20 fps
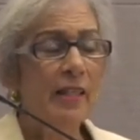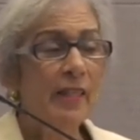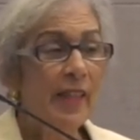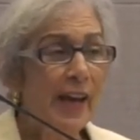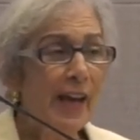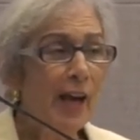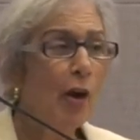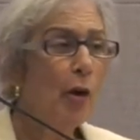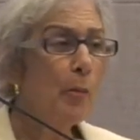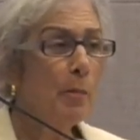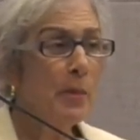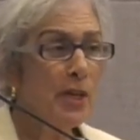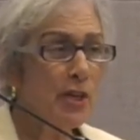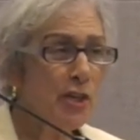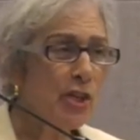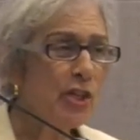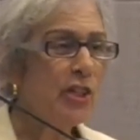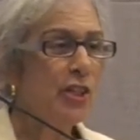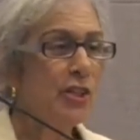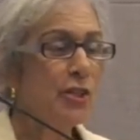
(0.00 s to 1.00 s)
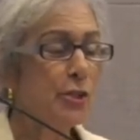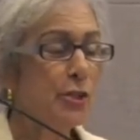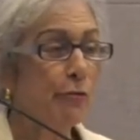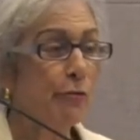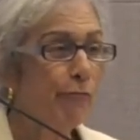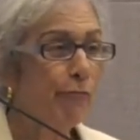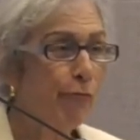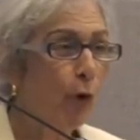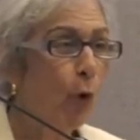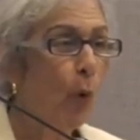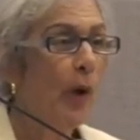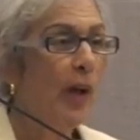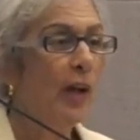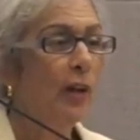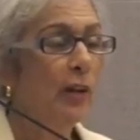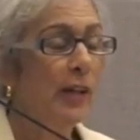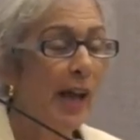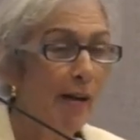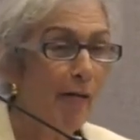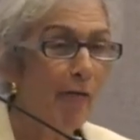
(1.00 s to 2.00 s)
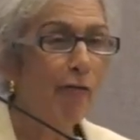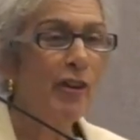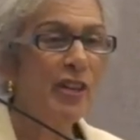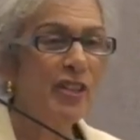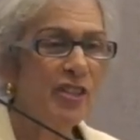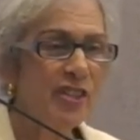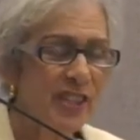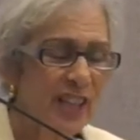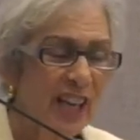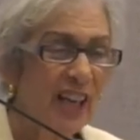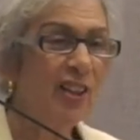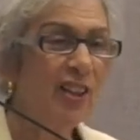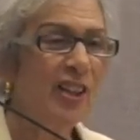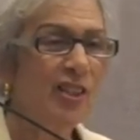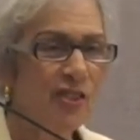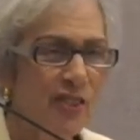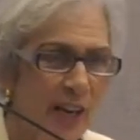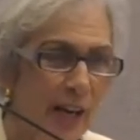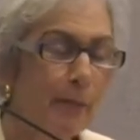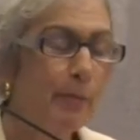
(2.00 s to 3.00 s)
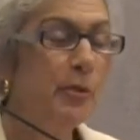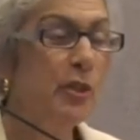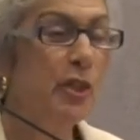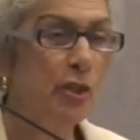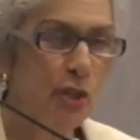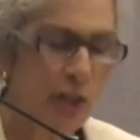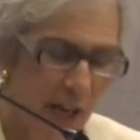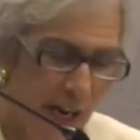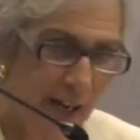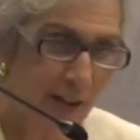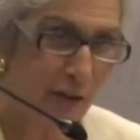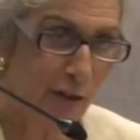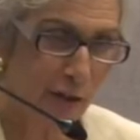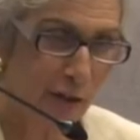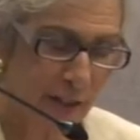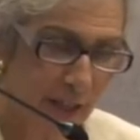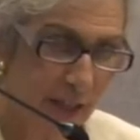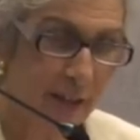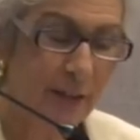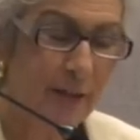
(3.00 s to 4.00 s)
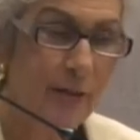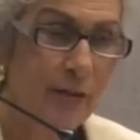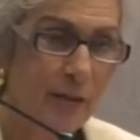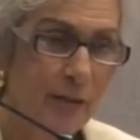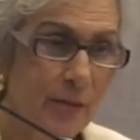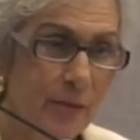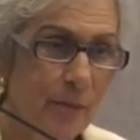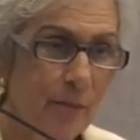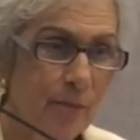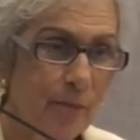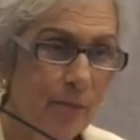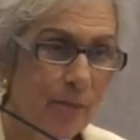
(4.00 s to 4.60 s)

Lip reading: their mission is to foil every single attempt to change things.